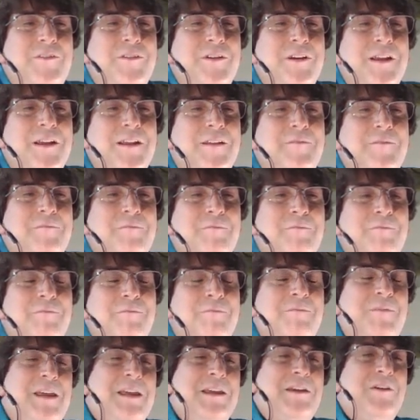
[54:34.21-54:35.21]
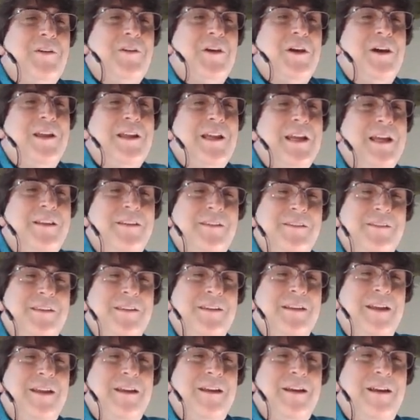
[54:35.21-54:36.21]
The
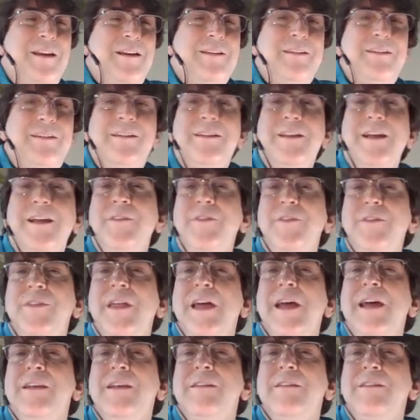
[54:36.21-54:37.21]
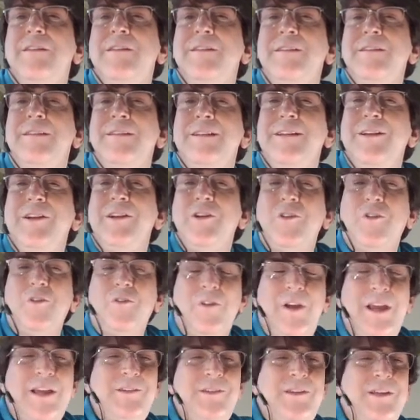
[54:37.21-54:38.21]
Falcon seems so intricate.
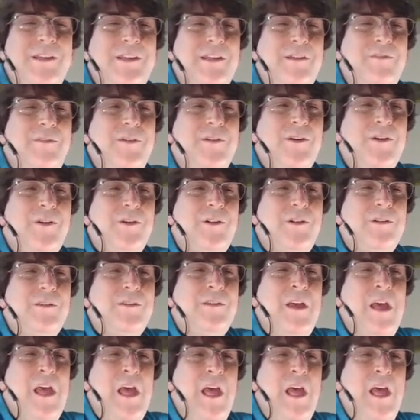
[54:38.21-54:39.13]
Thanks, Connie.